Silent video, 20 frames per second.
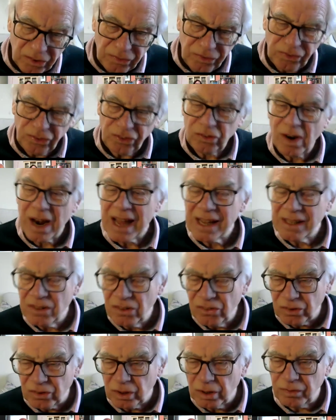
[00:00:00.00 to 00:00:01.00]
of
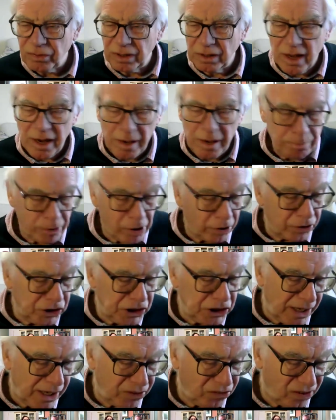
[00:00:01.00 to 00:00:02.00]
strands, or if you like,
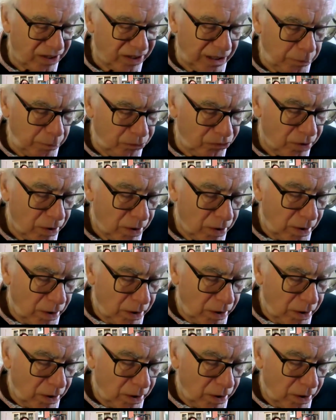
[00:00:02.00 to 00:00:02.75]
project teams,